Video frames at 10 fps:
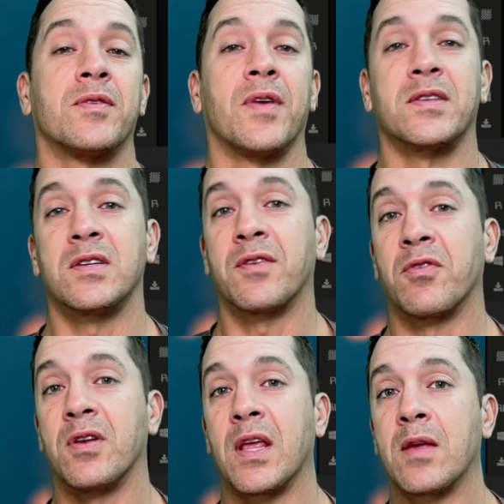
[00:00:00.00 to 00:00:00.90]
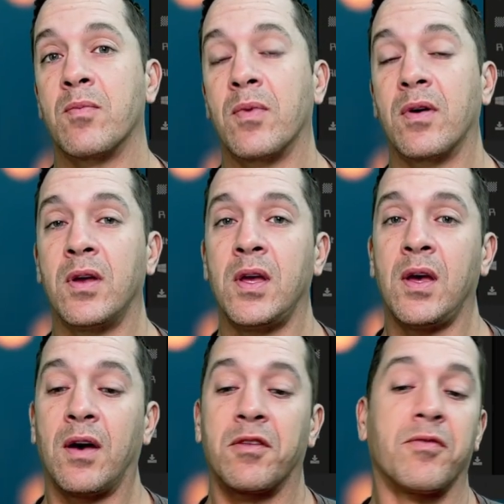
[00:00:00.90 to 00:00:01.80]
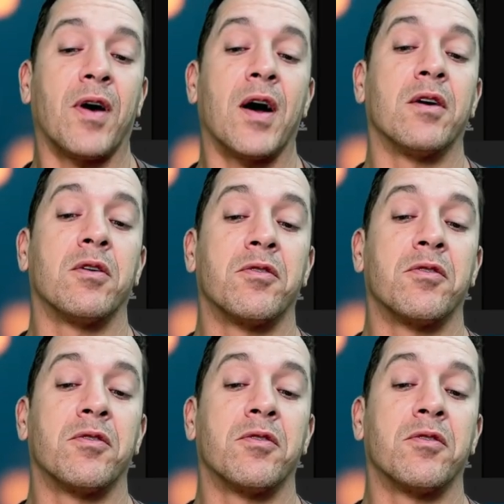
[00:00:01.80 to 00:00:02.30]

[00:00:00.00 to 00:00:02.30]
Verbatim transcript: If it has a different name of the file or